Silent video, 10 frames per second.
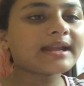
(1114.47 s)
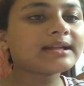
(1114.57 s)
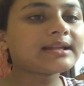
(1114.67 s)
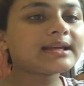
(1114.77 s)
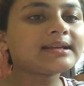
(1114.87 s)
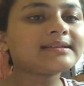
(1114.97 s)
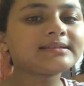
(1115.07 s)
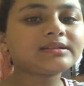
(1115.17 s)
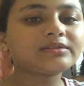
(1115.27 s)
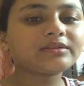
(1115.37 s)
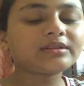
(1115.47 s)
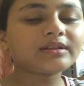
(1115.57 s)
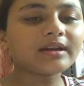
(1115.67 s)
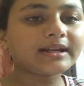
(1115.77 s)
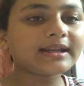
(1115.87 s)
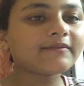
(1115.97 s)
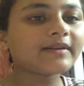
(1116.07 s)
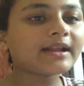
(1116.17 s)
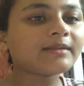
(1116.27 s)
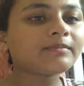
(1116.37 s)
end is
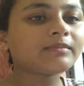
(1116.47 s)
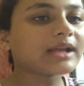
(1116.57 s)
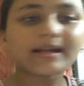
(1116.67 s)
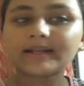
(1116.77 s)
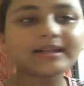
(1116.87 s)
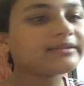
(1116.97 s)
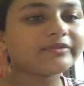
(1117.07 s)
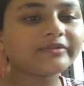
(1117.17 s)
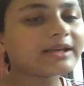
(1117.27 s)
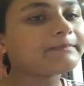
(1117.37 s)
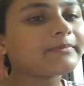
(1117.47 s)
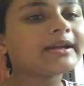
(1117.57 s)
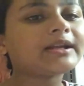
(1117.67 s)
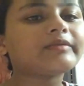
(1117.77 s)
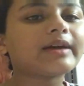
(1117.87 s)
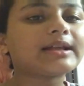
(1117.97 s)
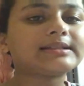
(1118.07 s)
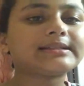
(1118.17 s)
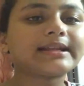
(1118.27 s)
33.1